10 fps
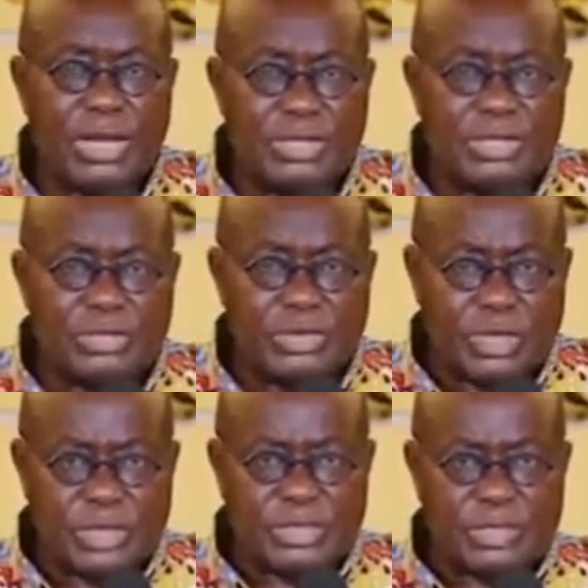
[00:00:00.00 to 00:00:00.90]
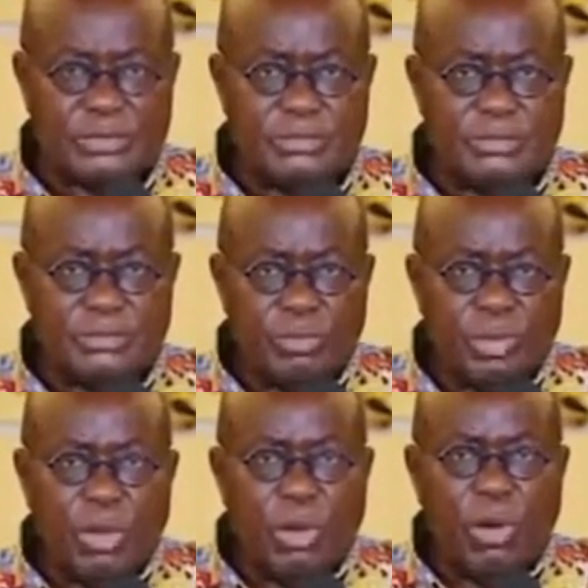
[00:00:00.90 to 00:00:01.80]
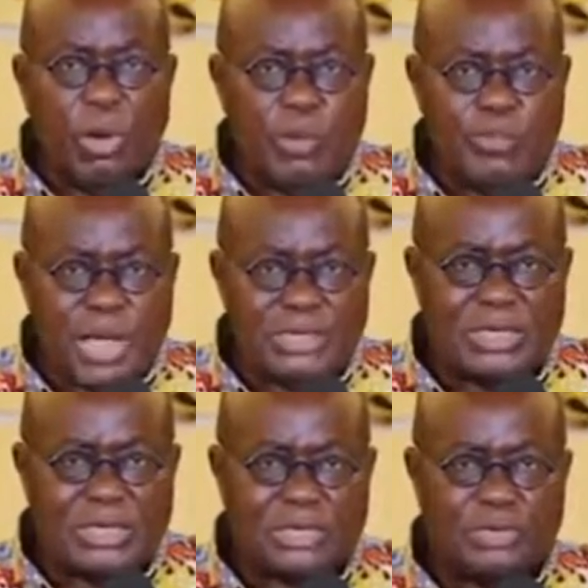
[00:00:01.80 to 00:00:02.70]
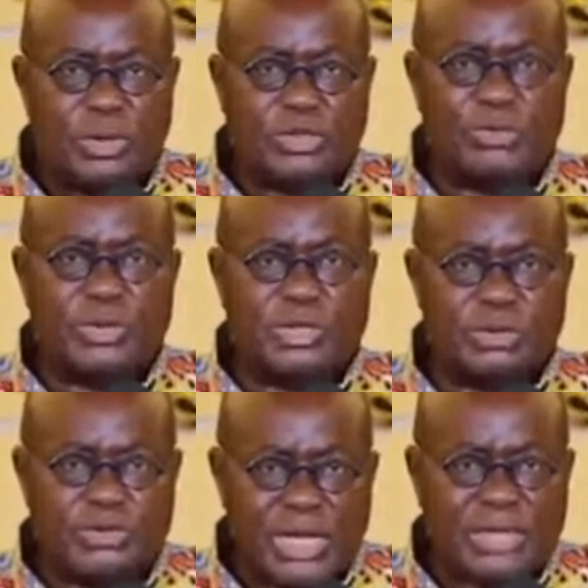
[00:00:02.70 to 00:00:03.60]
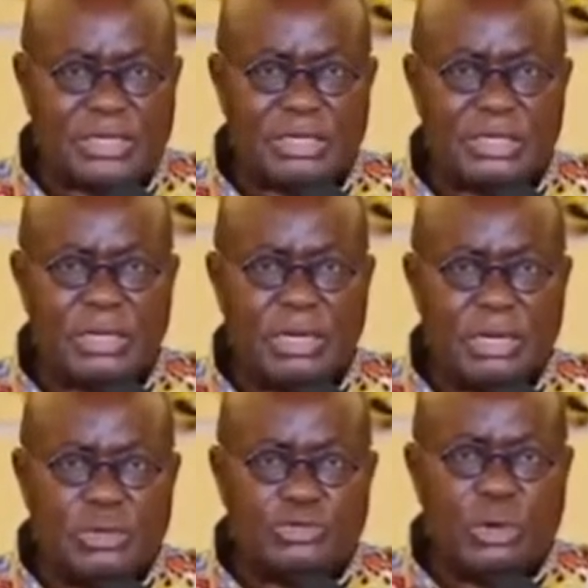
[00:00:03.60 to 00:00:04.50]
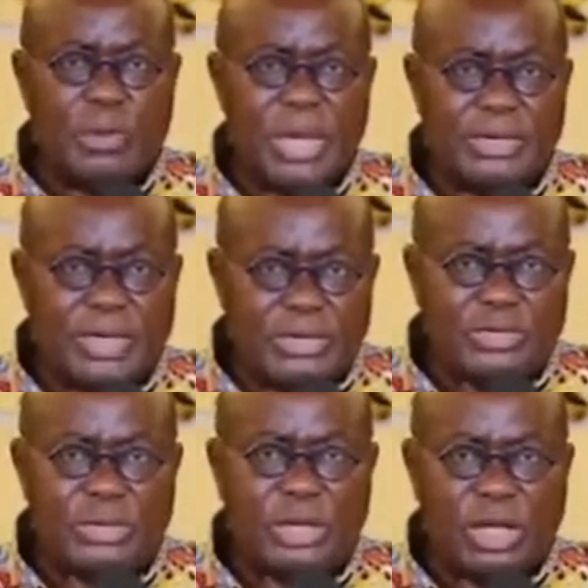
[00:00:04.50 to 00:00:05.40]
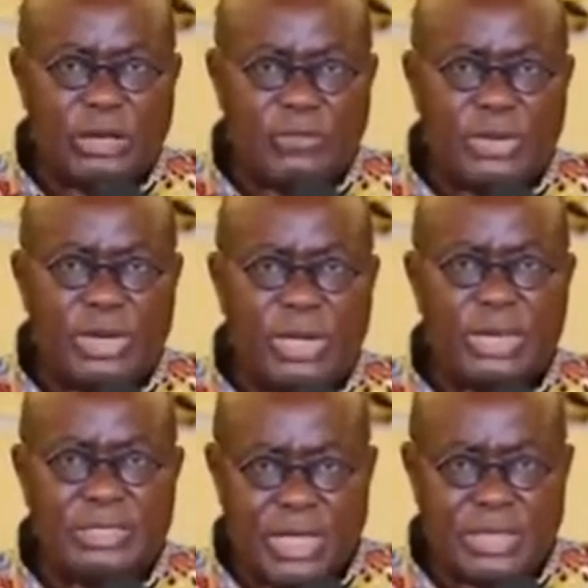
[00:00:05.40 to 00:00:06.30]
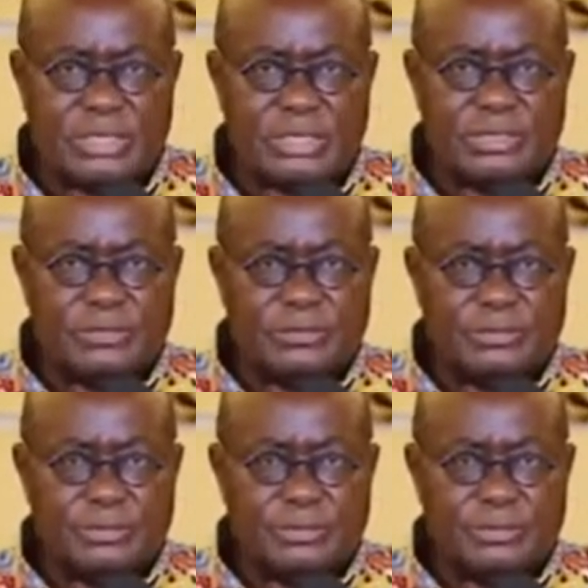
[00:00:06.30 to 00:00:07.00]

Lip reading: In addition to this, all passengers were to be subjected to a mandatory COVID test.